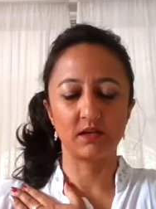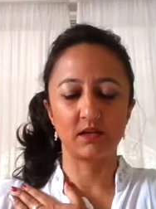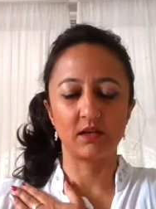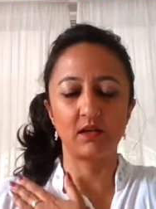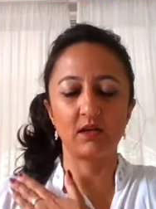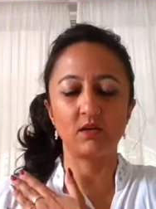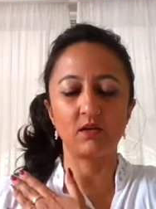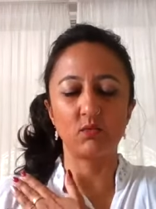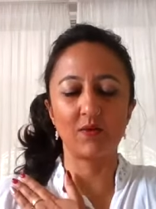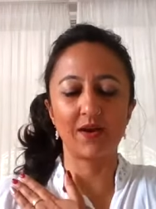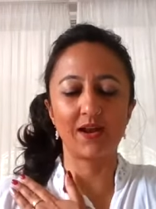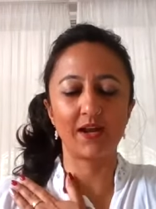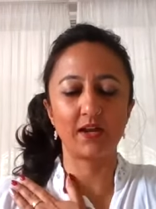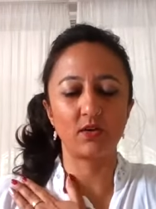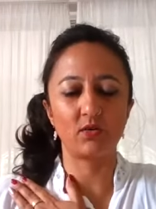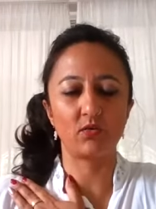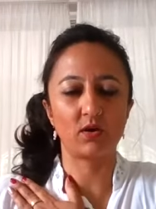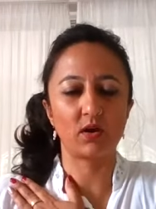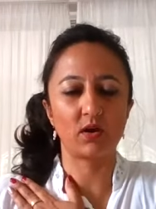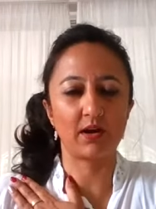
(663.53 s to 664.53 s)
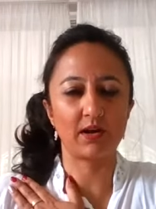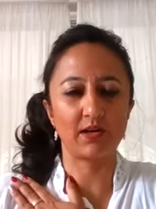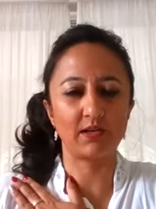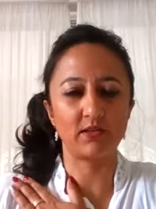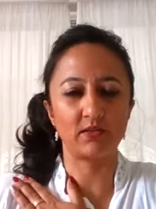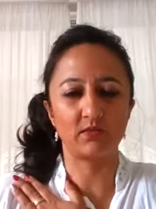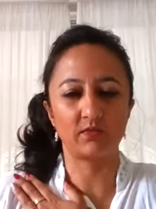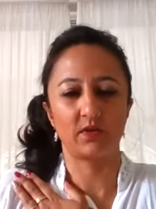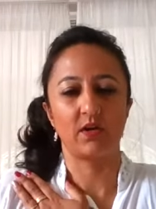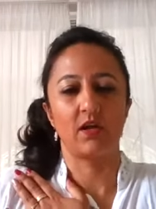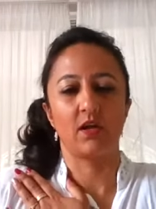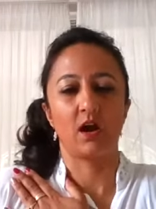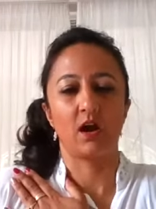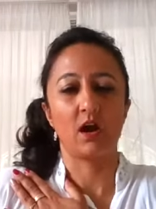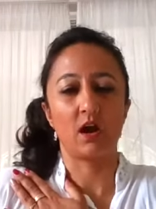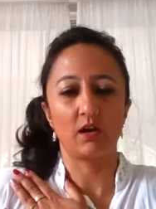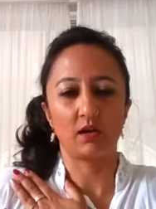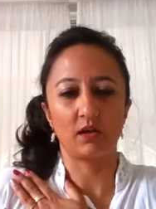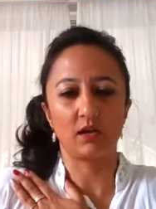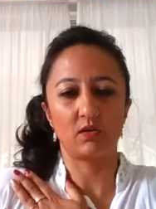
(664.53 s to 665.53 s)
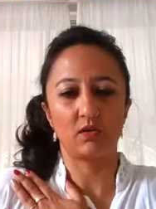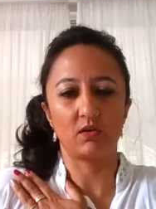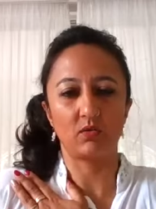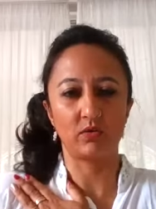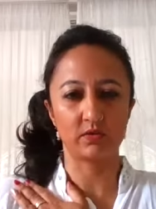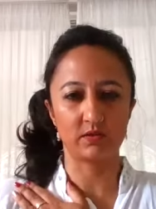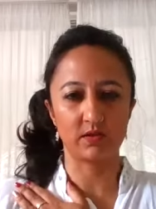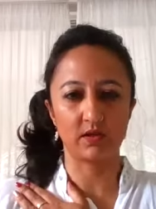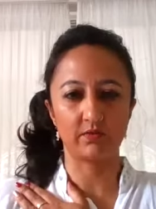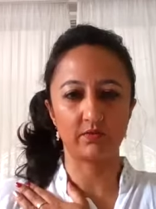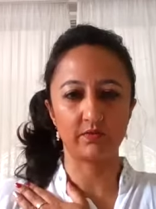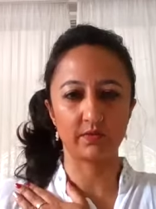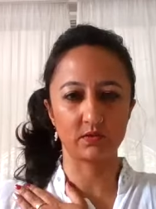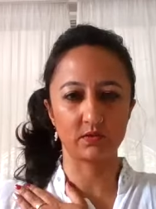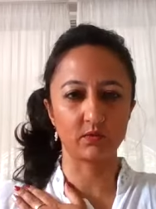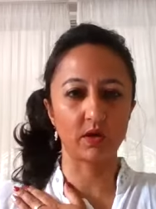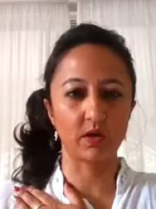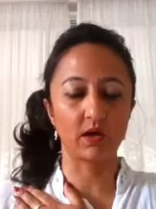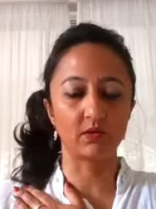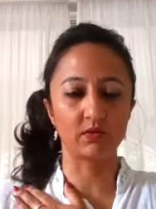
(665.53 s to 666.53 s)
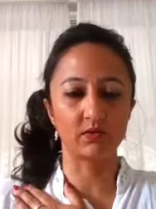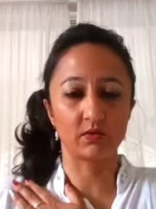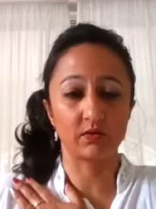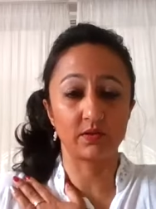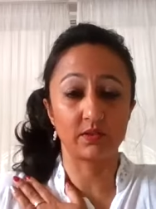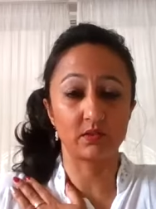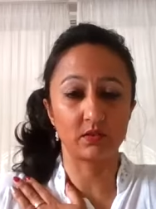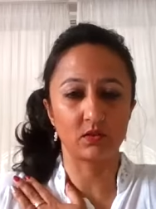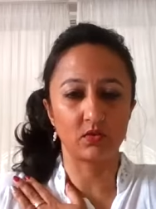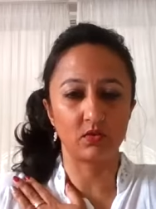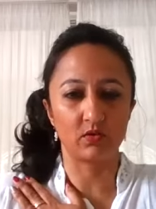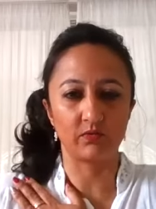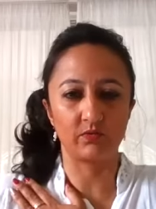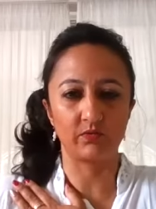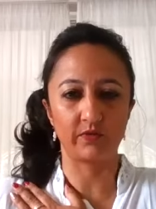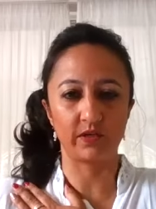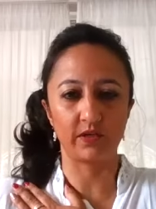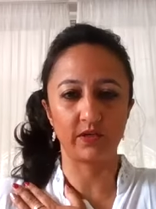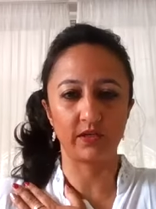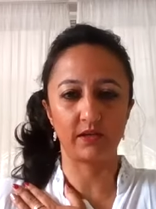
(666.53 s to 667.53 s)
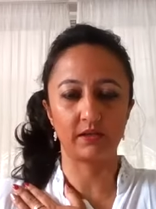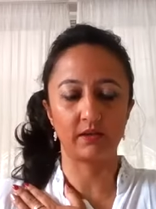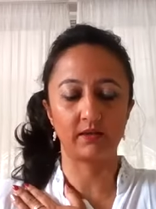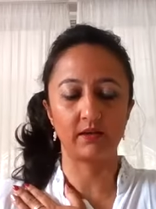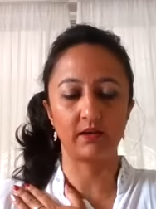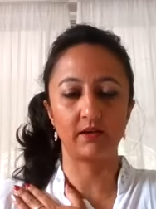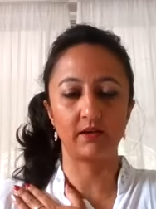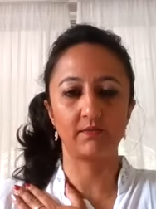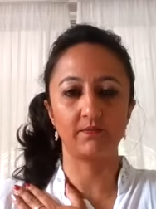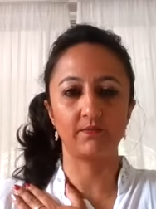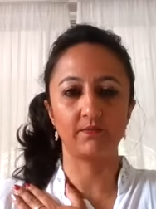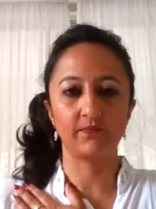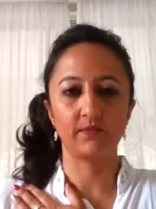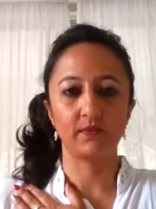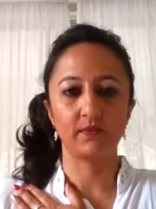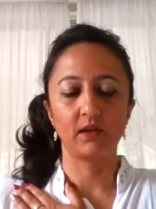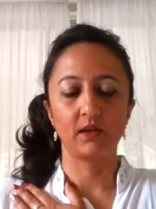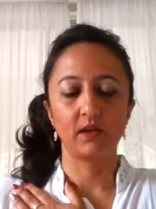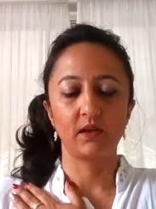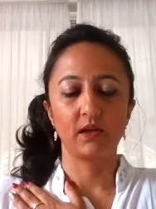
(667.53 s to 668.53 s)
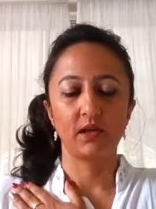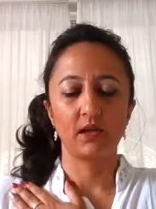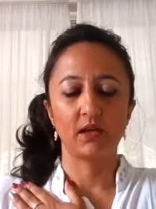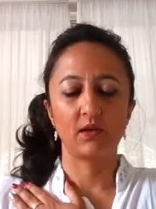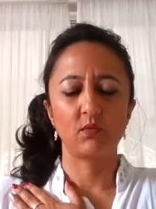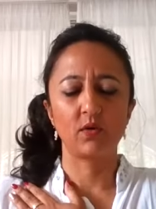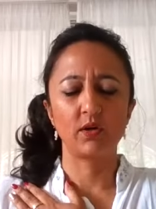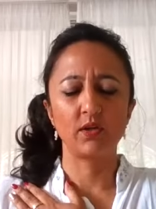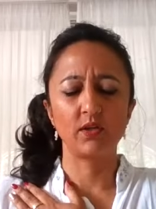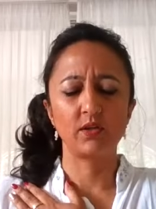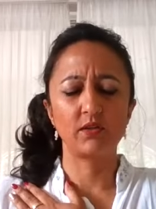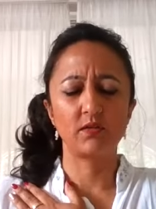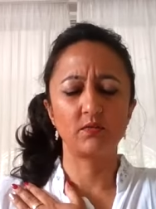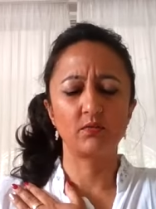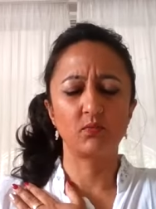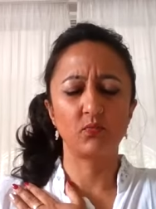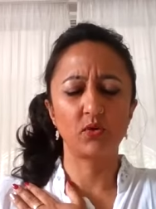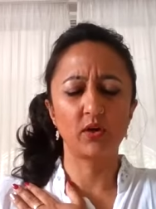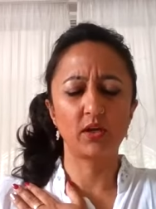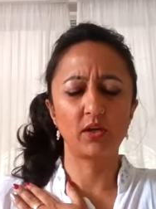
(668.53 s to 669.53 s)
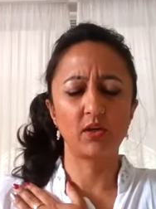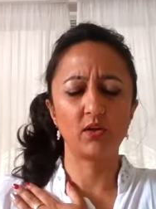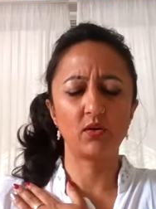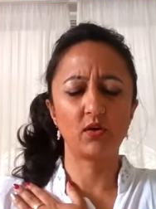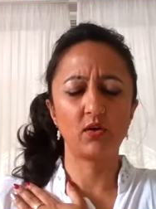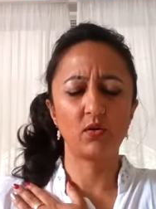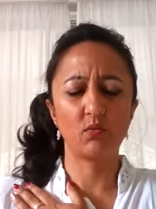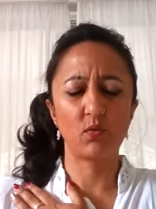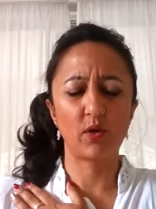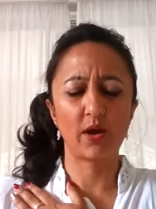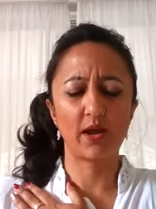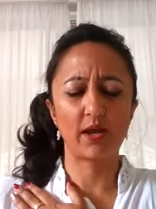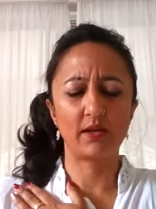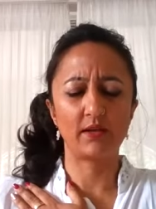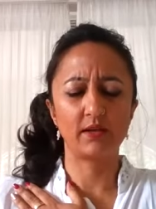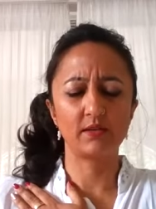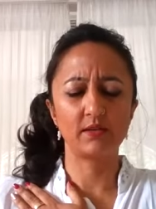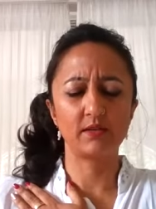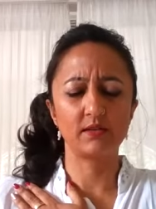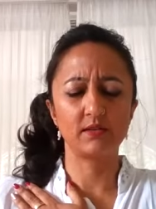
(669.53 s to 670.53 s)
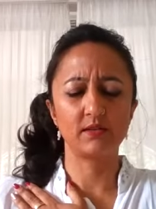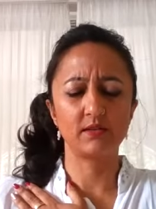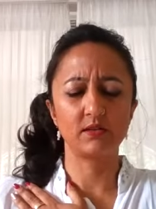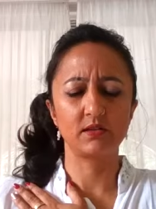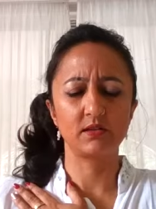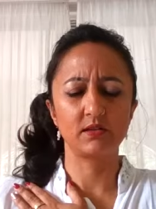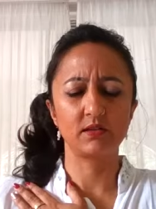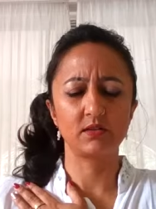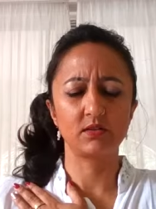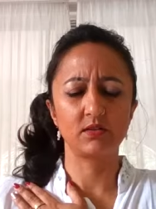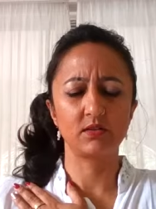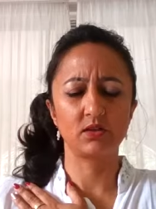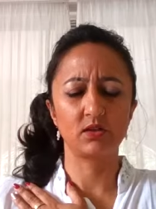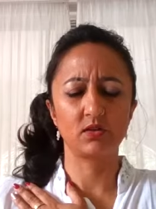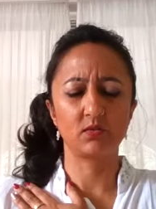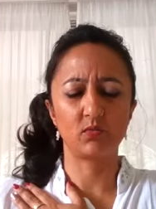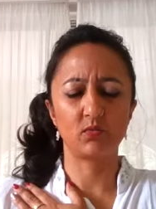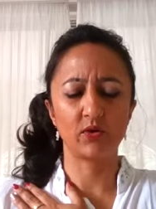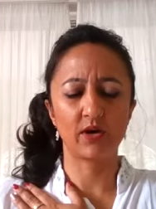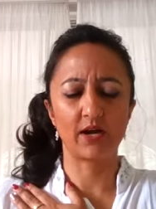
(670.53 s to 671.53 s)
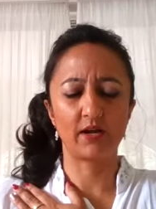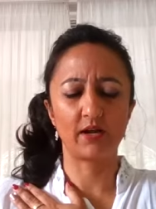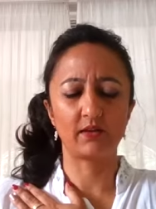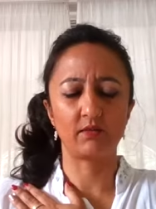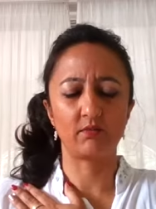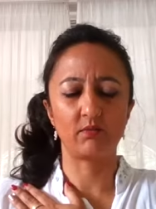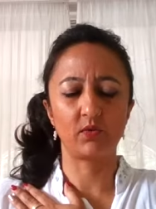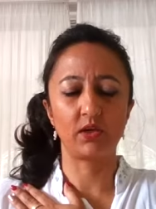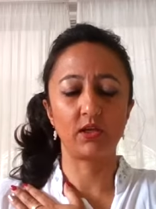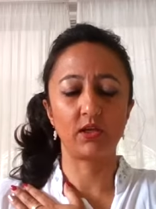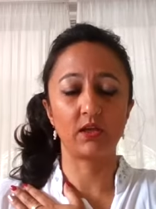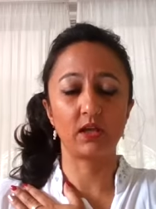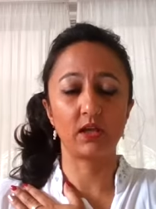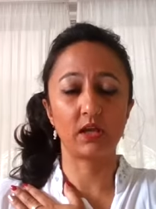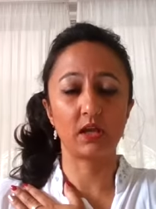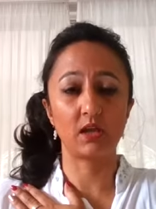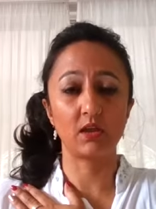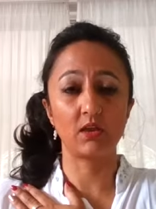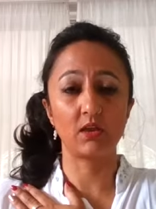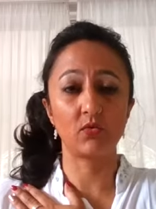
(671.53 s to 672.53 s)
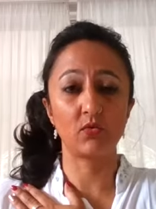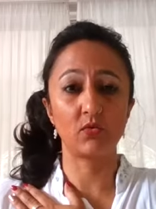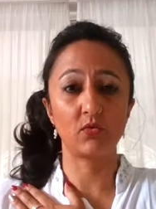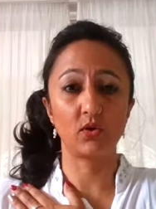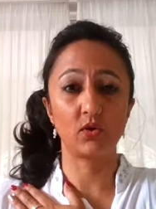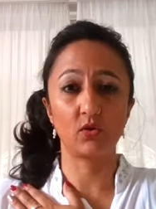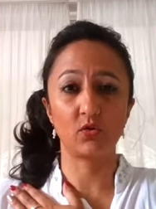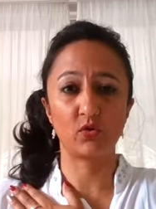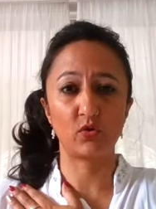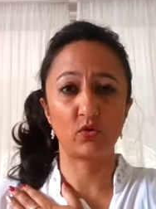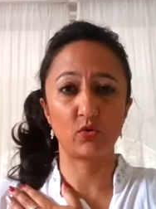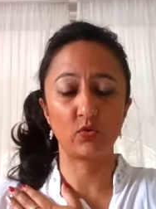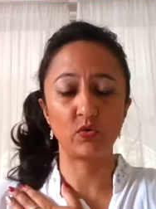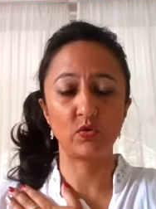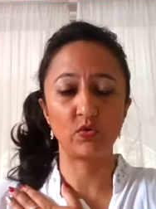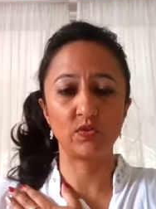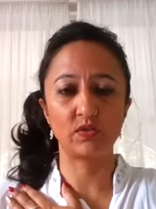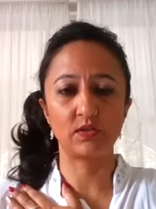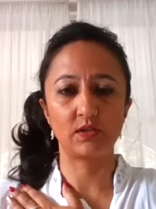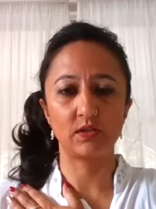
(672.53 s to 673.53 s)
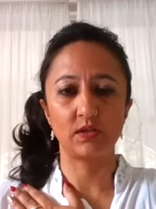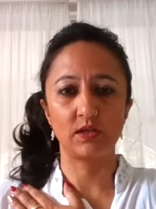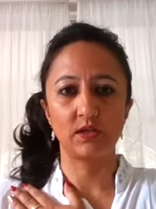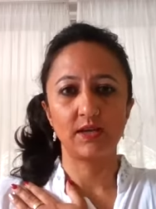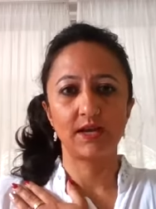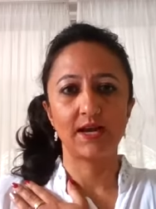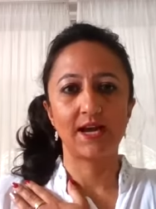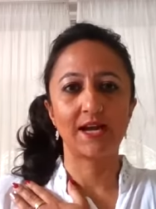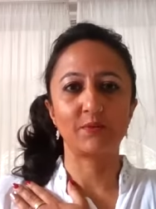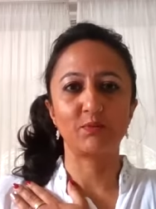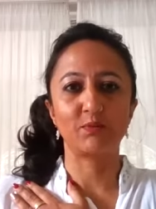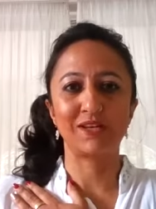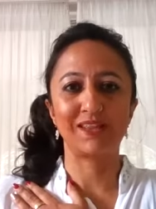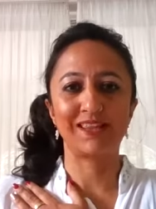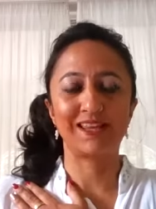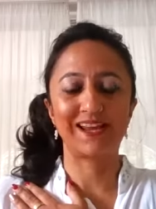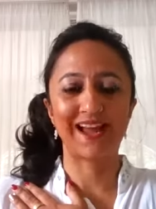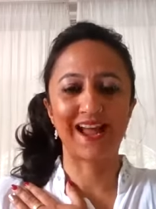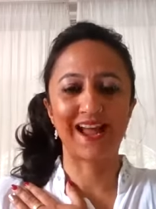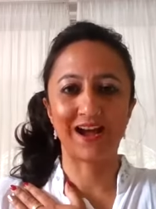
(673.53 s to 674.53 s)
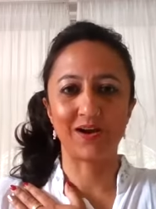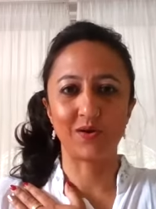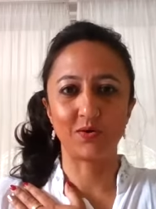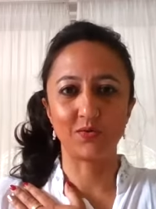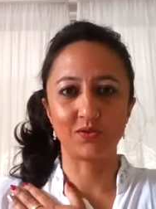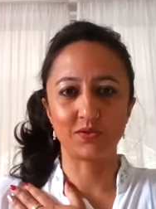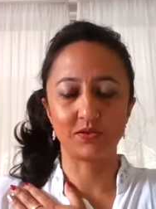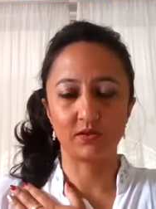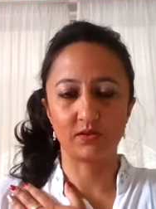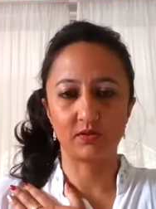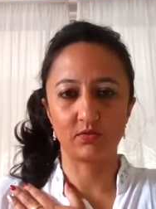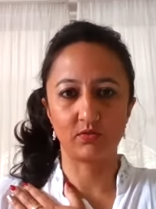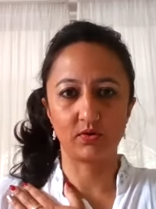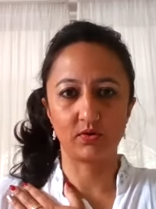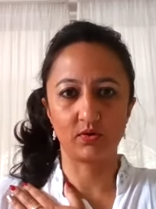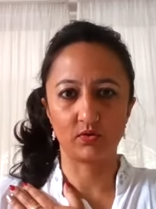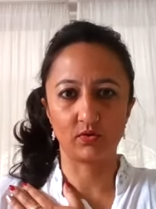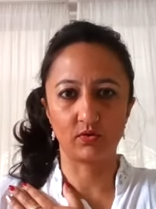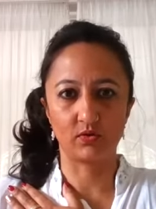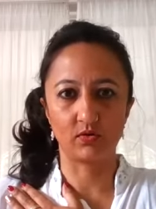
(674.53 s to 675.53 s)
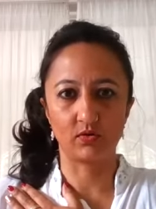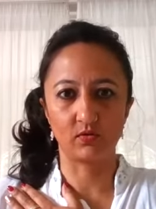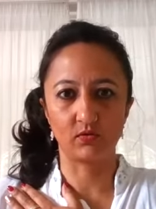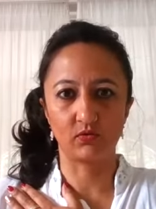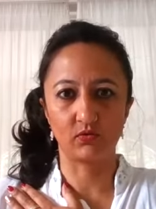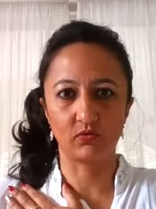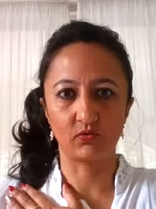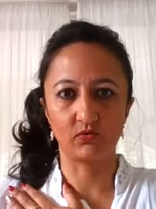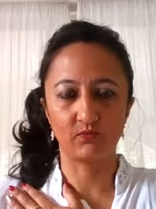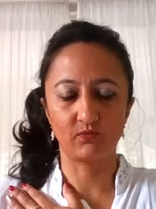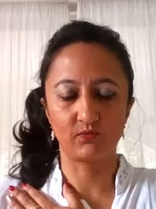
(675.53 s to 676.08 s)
In a way, you're kind of hugging yourself as well. So it's a good feeling there. And I want you to bring your awareness to your breath, breathing in through your nose and breathing out through your nose.